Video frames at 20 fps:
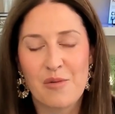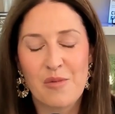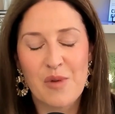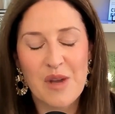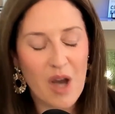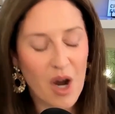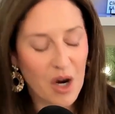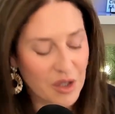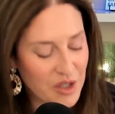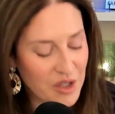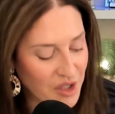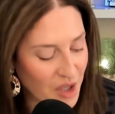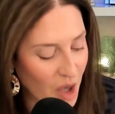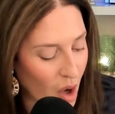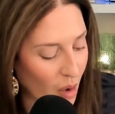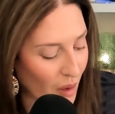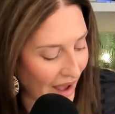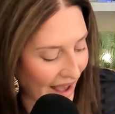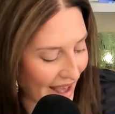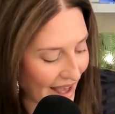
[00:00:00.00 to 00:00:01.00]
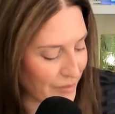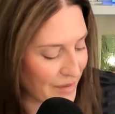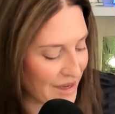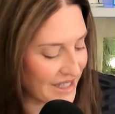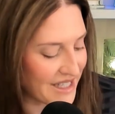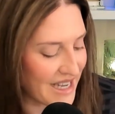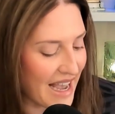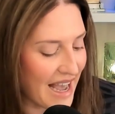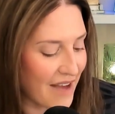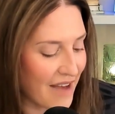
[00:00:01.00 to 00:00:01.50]
We are so happy
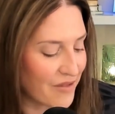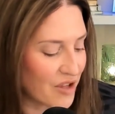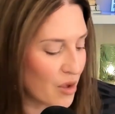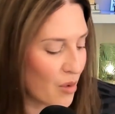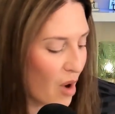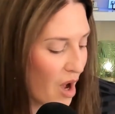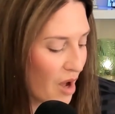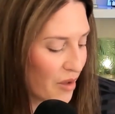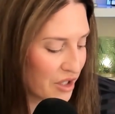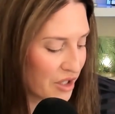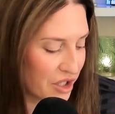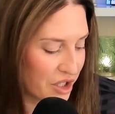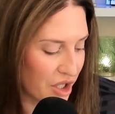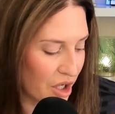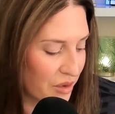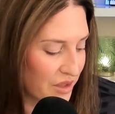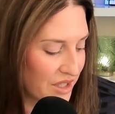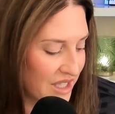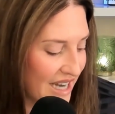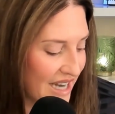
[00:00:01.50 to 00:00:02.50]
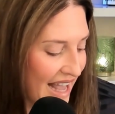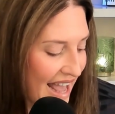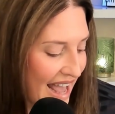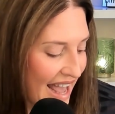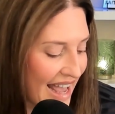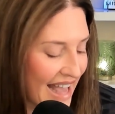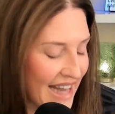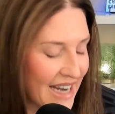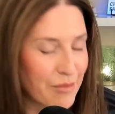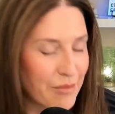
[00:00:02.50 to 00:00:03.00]
to have you on the show
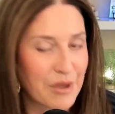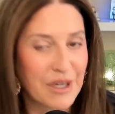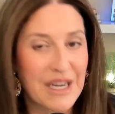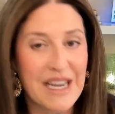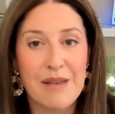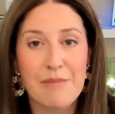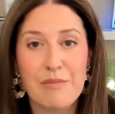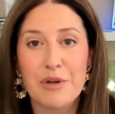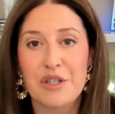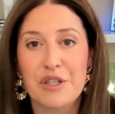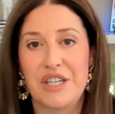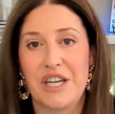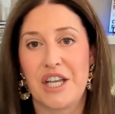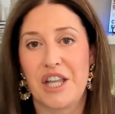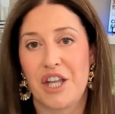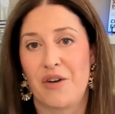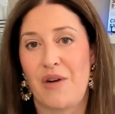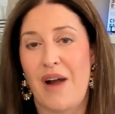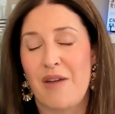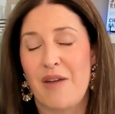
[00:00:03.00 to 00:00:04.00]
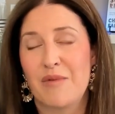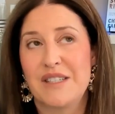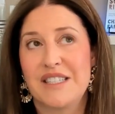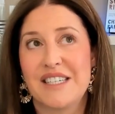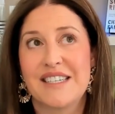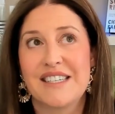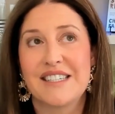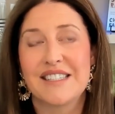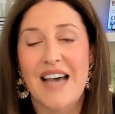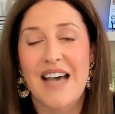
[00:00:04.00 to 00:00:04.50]
today. And in particular, I was
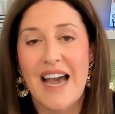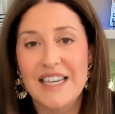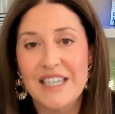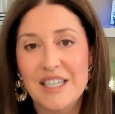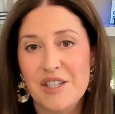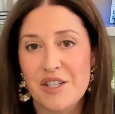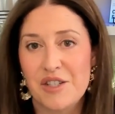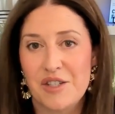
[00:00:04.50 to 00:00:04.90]
excited to